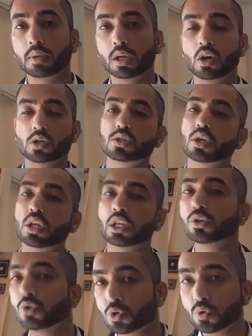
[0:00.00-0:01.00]
Because in
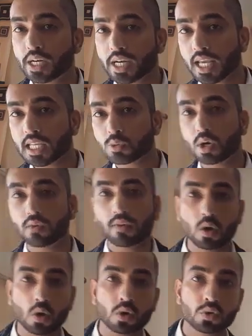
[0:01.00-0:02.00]
usual days, what we
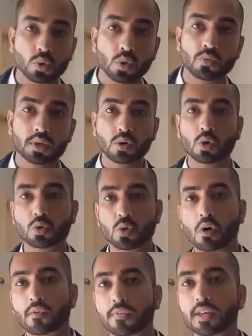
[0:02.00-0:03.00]
go do, we go to
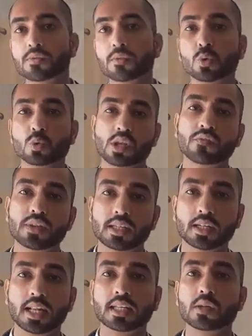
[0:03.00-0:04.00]
office, we do some
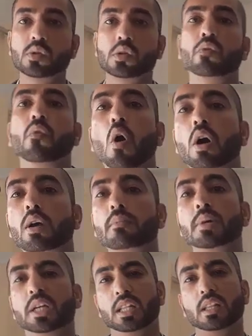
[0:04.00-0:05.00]
physical activities, walk,
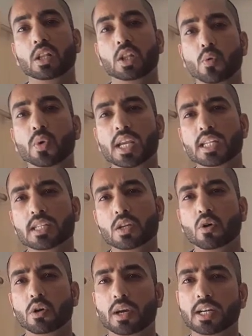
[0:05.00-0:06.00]
but in nowadays in
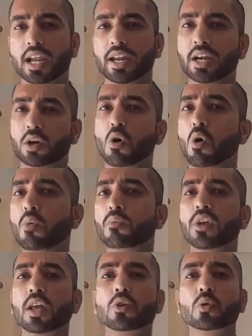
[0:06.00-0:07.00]
quarantine at home,
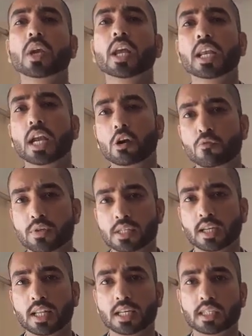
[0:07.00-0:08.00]
we are not doing any kind of
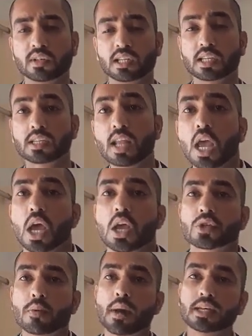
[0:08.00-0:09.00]
physical activities.
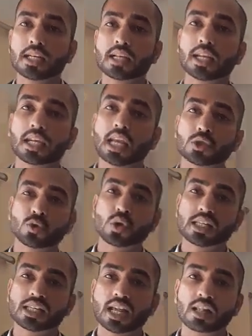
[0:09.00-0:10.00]
So better engage
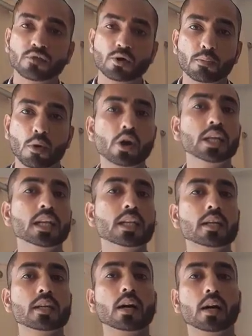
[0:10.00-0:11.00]
yourself, your body in
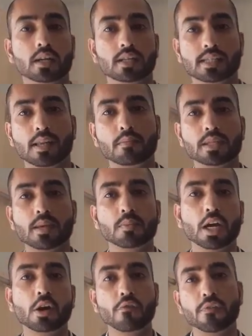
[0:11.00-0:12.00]
some
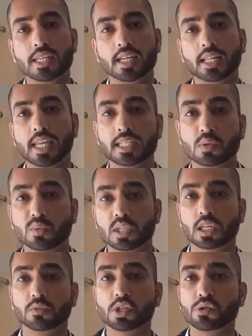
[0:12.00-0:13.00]
kind of physical
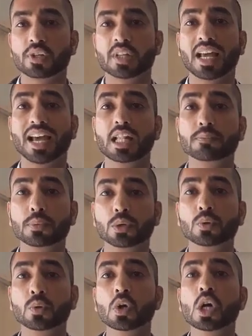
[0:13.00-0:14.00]
activity, which will help
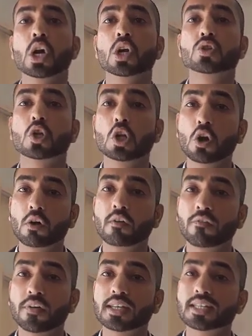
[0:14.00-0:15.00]
you to look
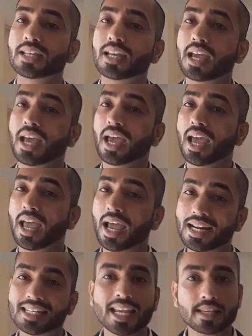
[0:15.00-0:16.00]
fit
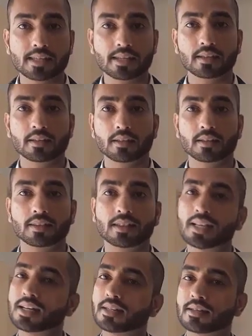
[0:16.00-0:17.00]
and sexy.
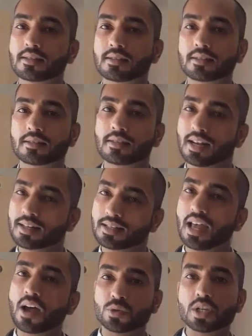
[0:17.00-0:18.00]
That's
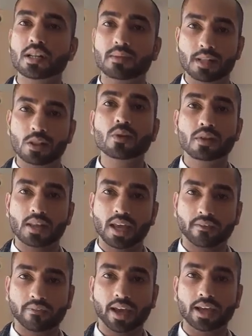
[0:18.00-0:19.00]
how gentlemen look
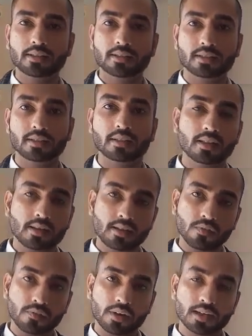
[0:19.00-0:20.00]
like, right?
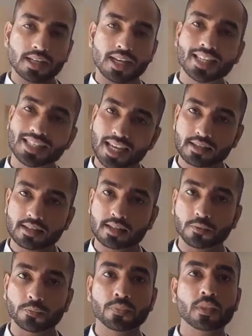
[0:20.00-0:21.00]
Fit and sexy.